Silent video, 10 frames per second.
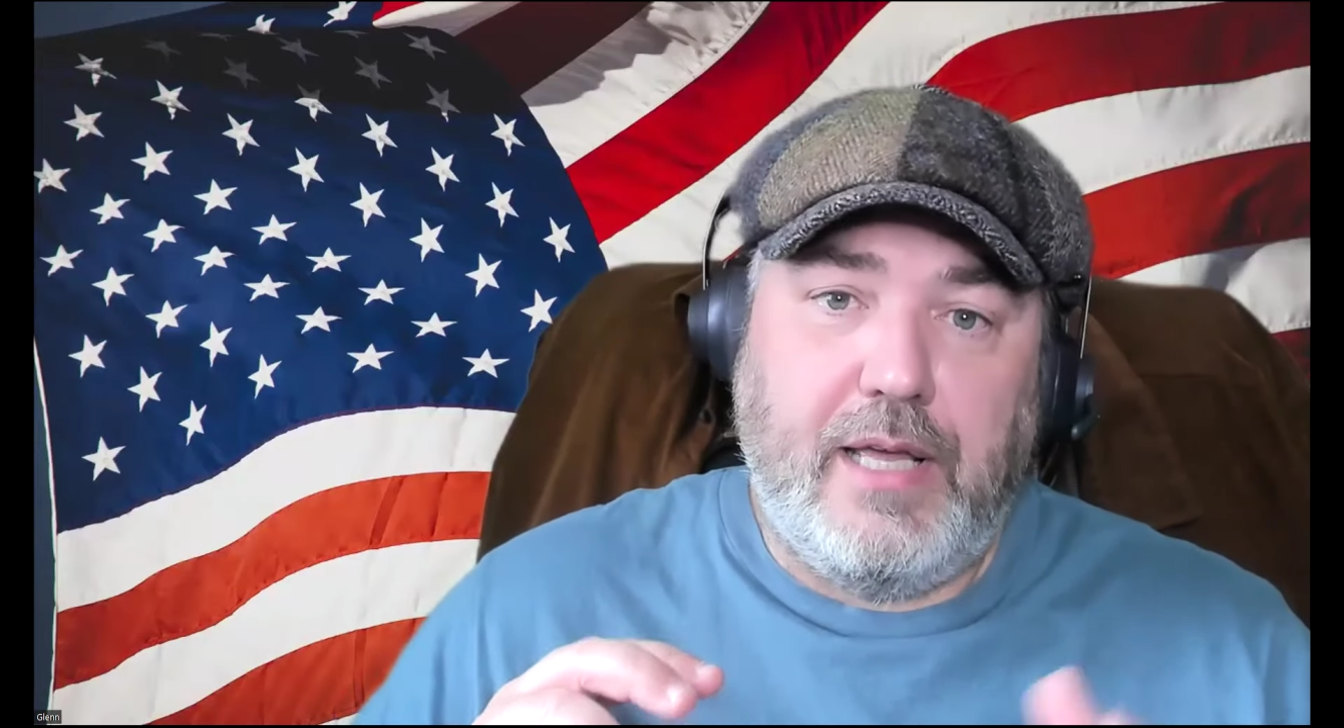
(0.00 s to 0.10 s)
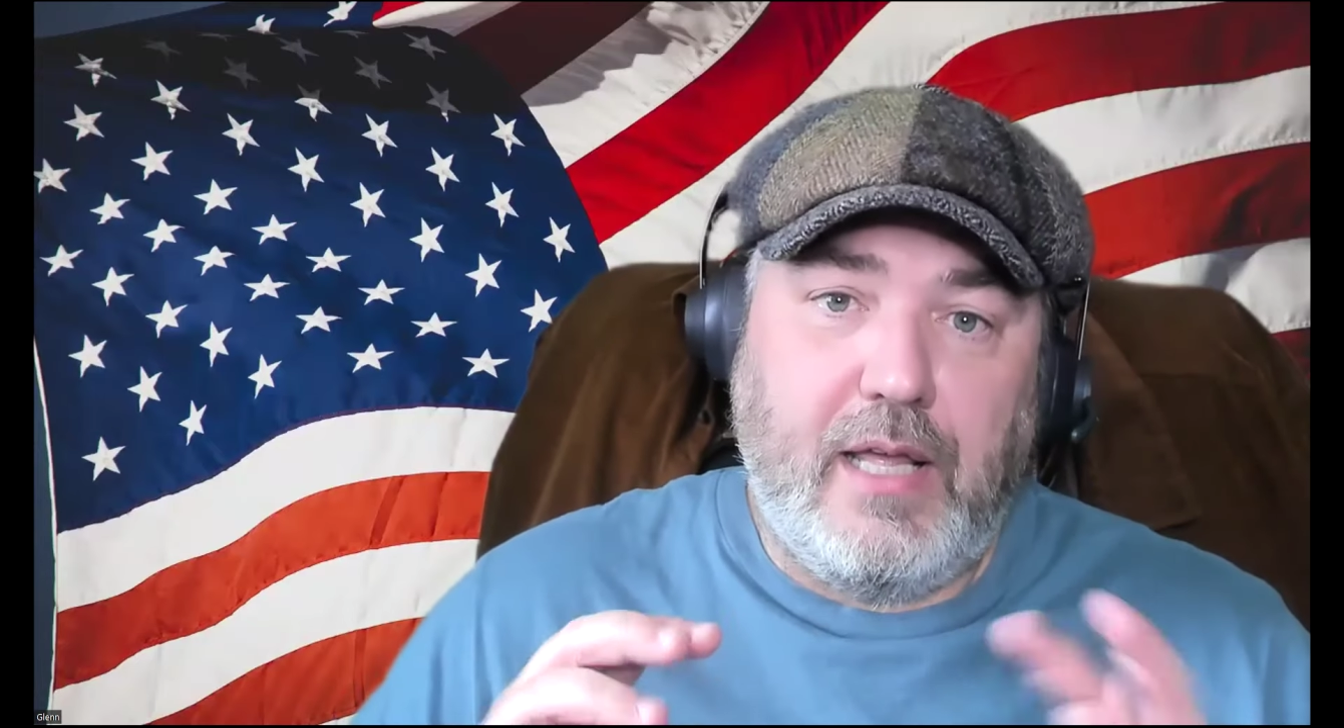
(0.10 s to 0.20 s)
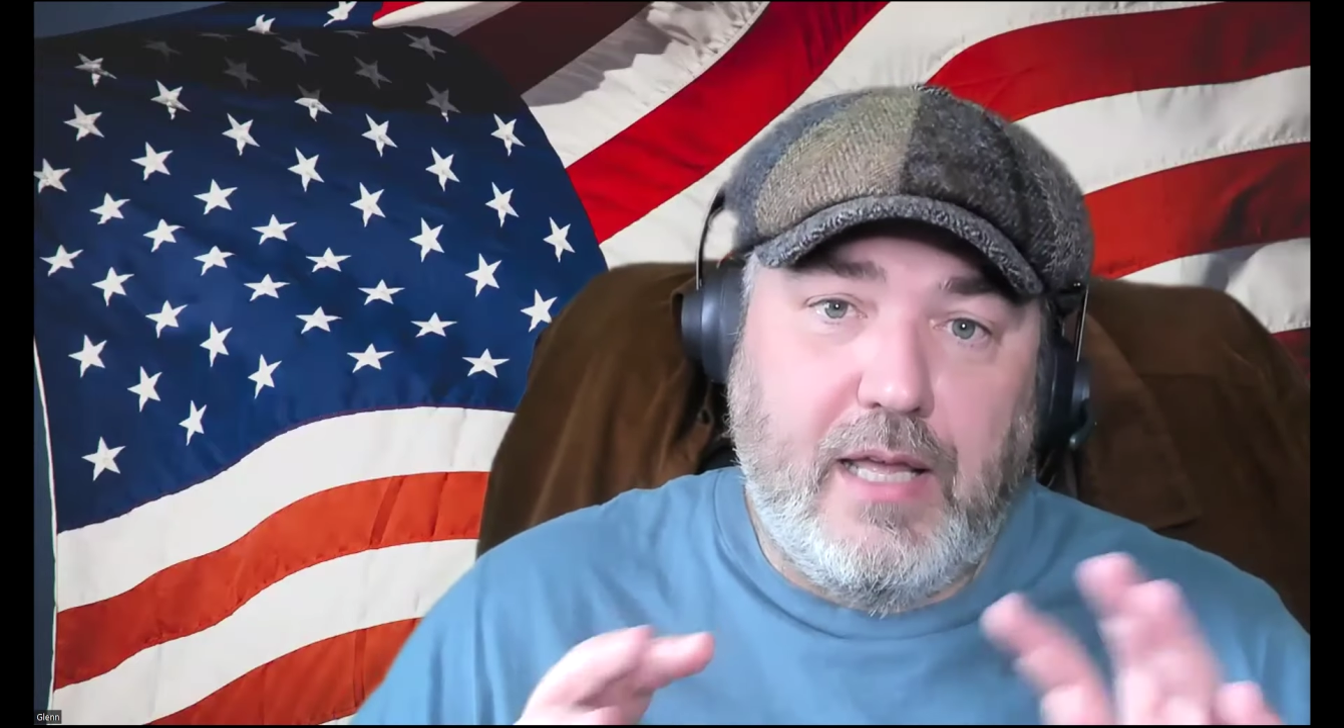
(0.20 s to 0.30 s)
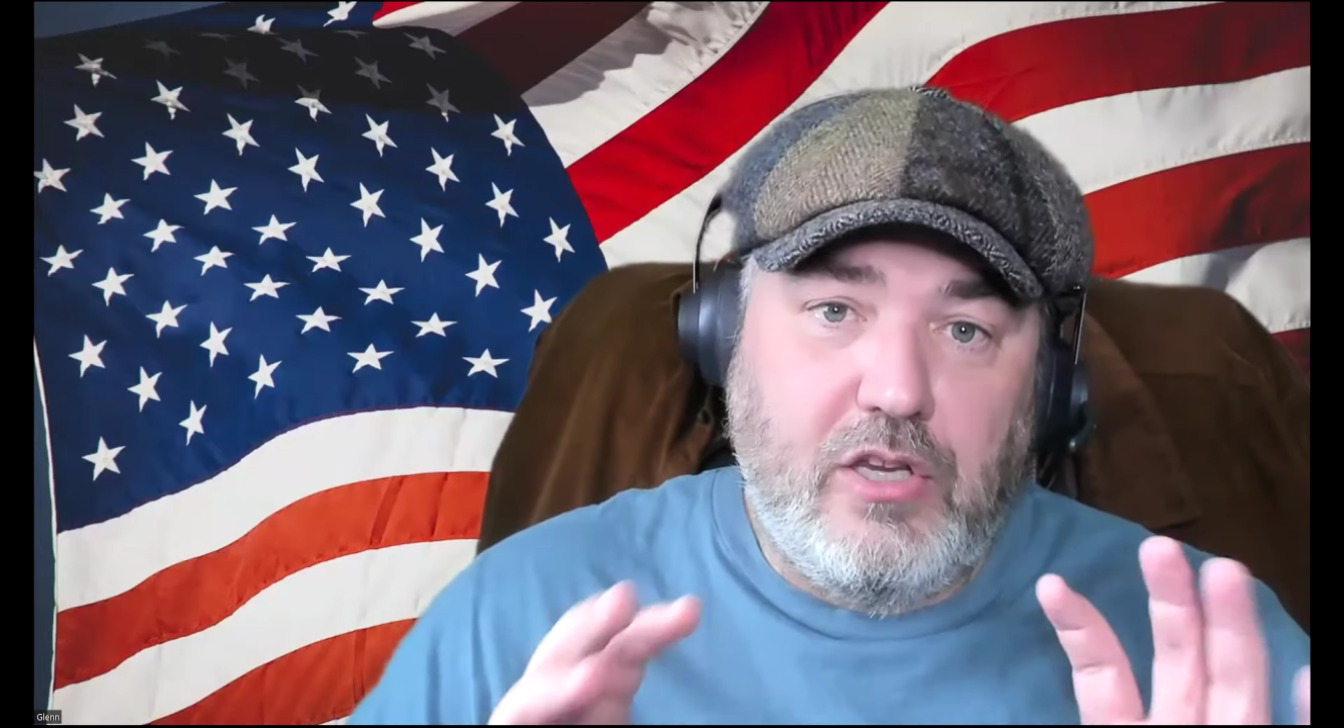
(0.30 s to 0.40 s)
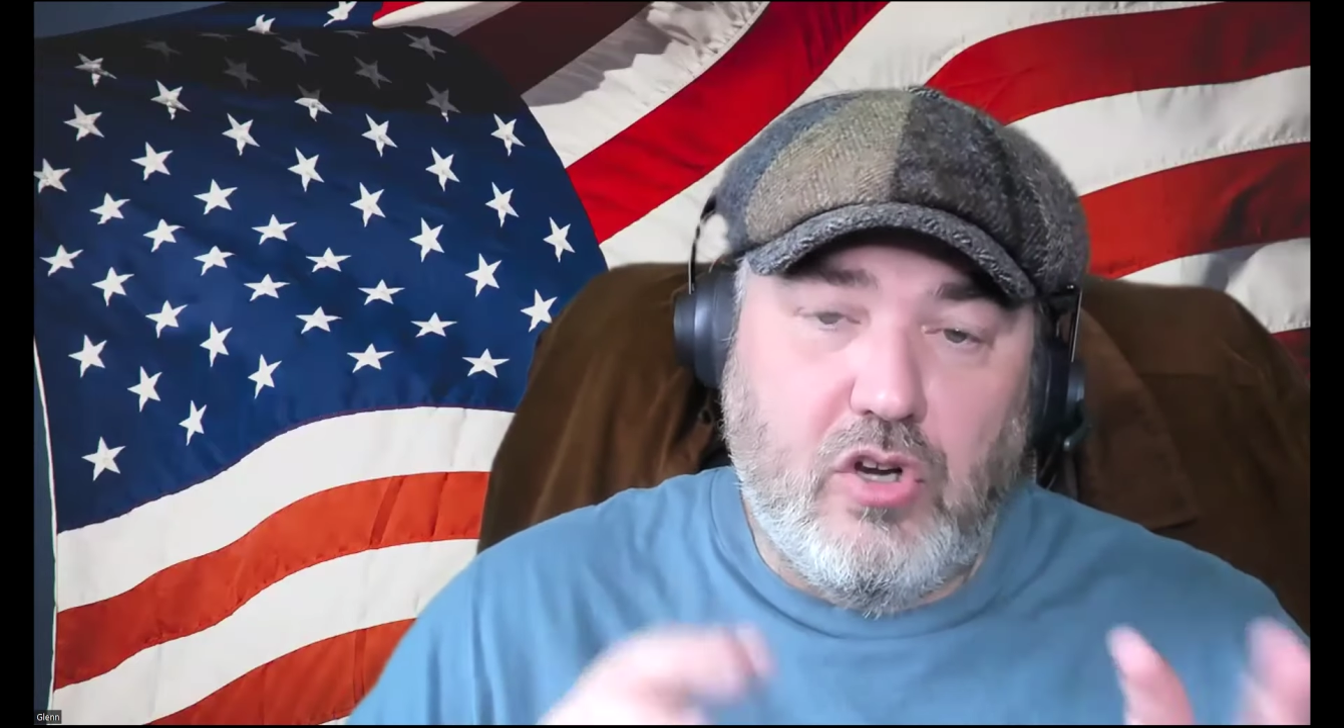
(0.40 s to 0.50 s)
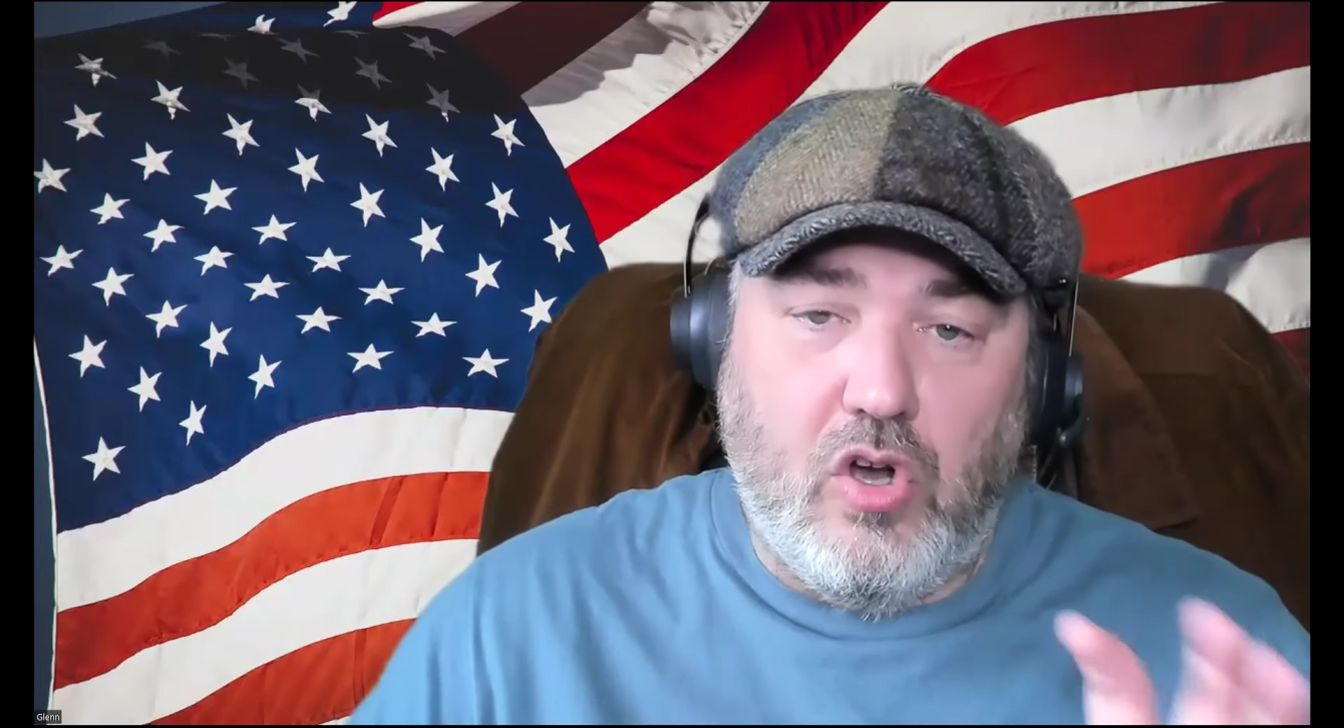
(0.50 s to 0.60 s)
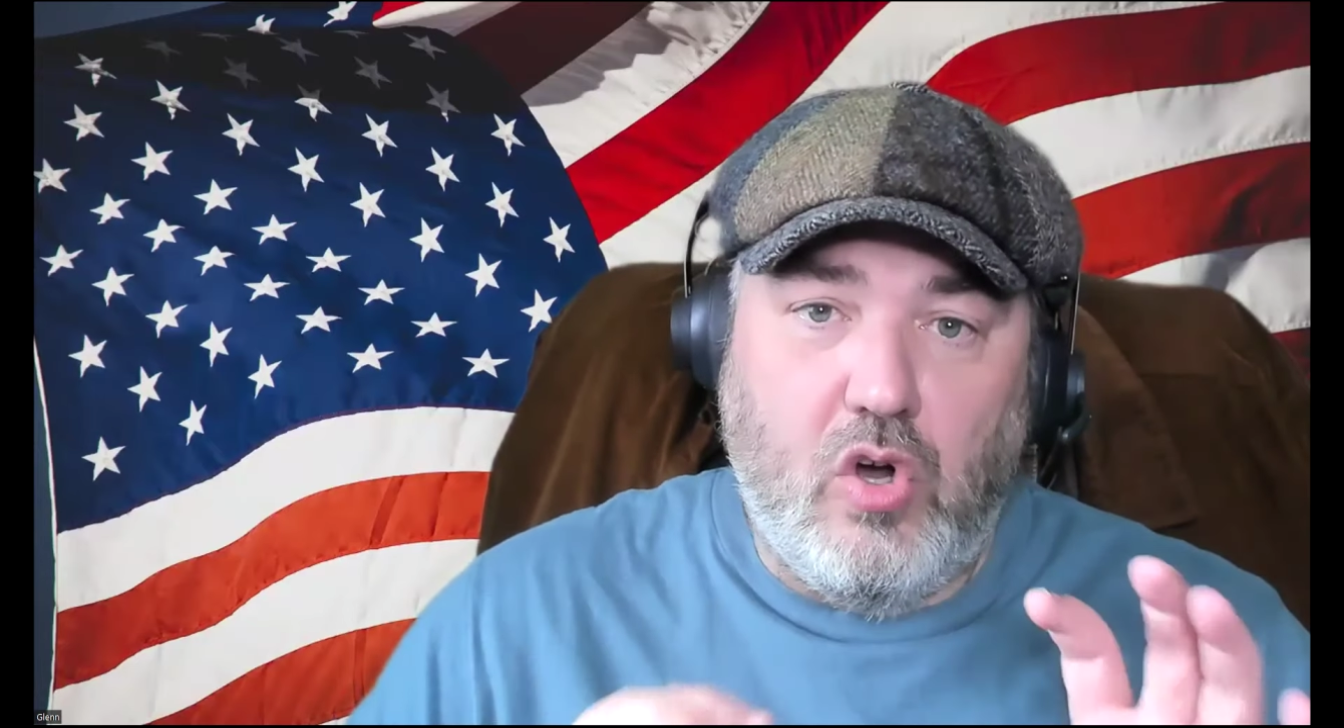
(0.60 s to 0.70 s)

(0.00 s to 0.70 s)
in your